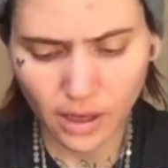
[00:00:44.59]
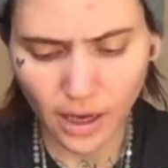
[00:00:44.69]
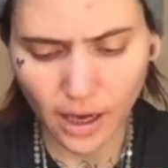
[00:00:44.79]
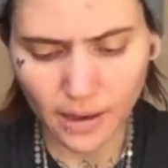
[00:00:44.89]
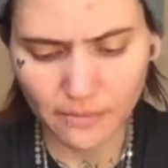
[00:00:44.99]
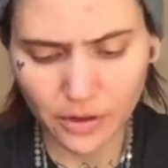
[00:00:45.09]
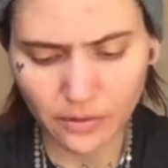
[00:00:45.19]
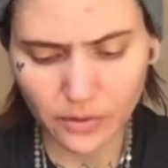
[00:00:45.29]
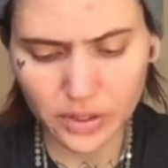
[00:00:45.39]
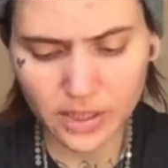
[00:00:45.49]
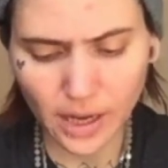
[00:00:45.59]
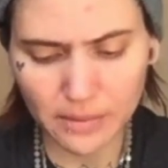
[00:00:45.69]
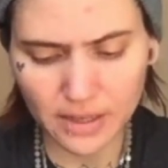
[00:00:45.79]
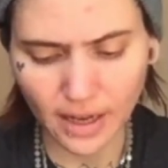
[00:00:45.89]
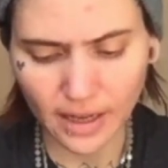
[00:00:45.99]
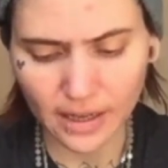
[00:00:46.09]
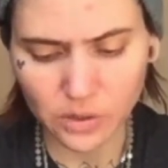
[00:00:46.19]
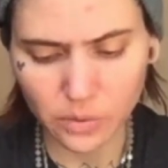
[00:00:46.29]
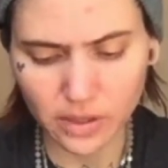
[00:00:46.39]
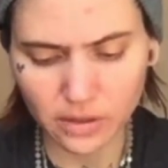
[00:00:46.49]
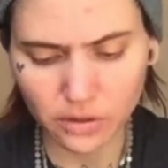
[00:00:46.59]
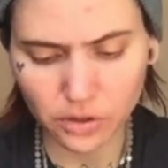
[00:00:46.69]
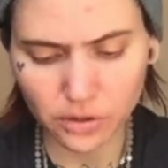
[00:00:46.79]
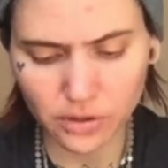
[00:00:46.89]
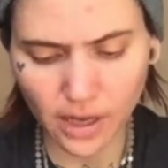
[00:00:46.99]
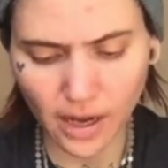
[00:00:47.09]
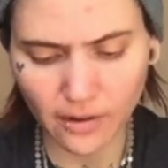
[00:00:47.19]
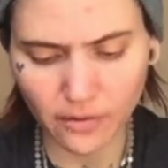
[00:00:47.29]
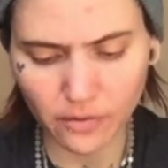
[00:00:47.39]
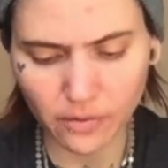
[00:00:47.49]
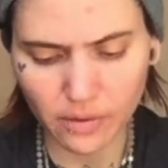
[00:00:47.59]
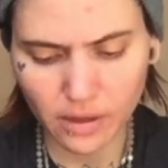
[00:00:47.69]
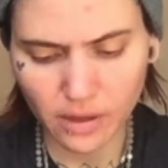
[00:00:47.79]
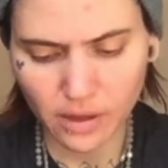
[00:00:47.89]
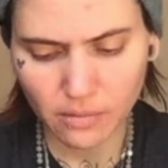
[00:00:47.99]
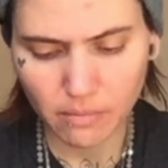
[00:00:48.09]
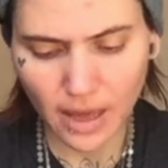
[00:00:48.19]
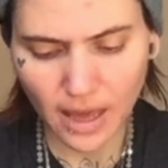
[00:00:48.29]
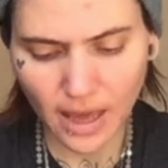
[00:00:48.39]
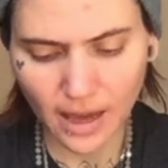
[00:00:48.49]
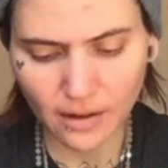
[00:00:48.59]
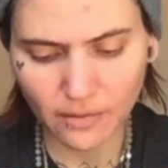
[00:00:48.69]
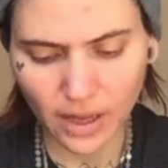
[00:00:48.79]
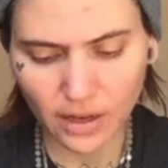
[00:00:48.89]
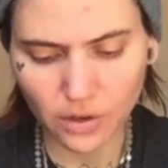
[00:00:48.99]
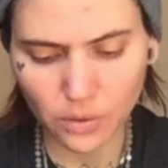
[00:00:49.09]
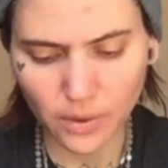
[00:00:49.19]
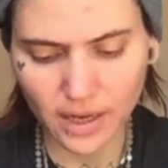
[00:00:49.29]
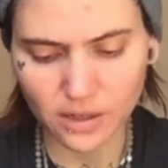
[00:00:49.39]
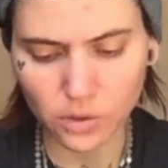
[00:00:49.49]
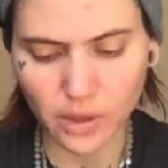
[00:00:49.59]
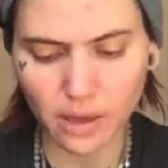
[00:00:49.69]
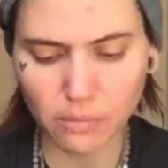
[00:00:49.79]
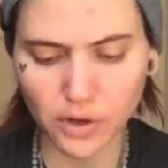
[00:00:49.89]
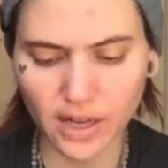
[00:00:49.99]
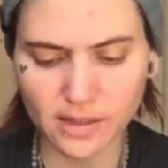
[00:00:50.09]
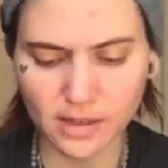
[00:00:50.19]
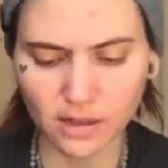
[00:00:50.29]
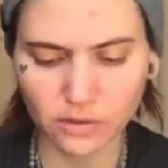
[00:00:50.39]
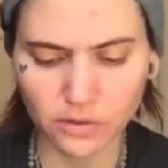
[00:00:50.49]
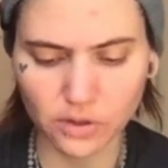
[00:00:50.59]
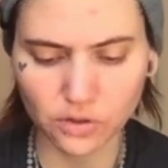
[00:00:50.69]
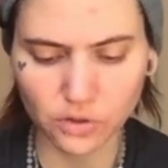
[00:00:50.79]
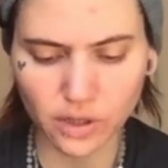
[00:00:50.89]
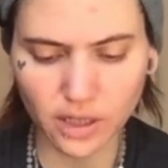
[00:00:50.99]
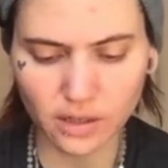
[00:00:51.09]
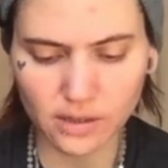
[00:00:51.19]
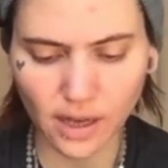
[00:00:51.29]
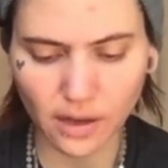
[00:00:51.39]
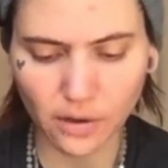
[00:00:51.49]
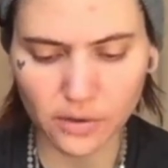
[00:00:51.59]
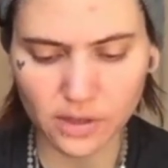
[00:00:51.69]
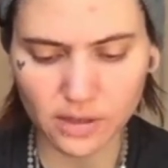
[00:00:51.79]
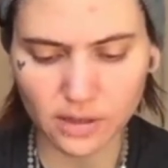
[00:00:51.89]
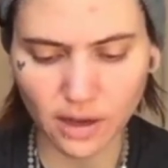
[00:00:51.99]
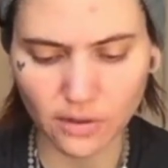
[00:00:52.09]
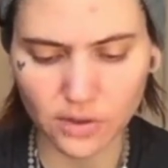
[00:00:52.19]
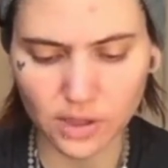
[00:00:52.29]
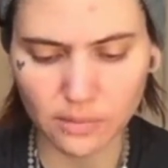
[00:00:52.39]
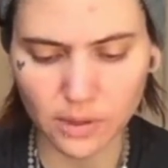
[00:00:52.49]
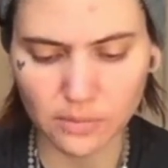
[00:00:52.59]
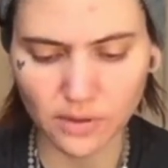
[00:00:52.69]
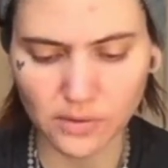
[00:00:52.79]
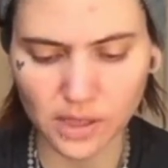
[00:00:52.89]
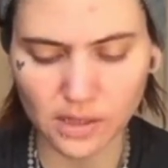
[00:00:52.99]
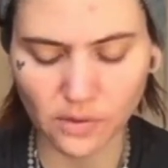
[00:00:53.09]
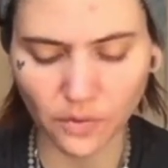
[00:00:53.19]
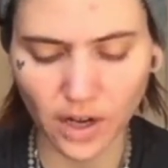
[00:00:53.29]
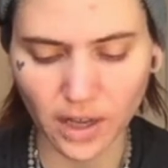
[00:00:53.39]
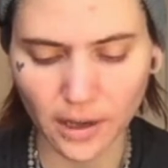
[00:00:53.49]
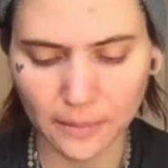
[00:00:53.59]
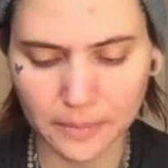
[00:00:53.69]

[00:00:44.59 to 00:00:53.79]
For the first time in decades, researchers may have a new way to tweak brain signals to treat psychosis and other symptoms of schizophrenia.